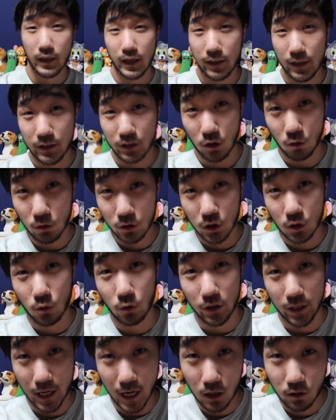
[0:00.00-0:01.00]
And it's also
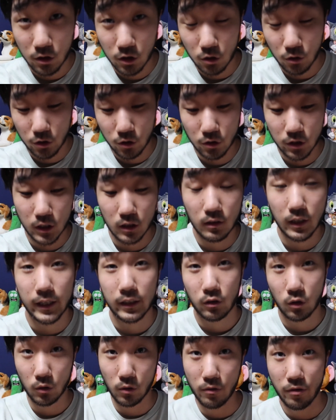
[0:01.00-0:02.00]
a couch, so you can
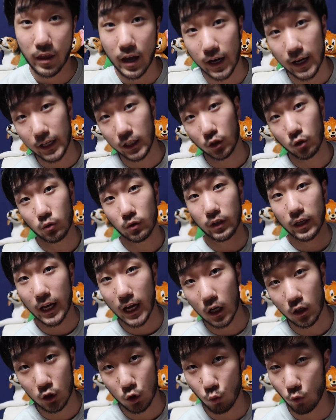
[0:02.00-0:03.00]
like turn that into a
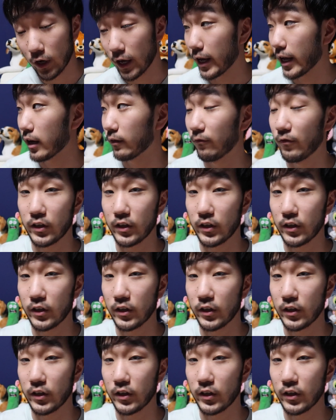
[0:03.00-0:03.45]
couch when I have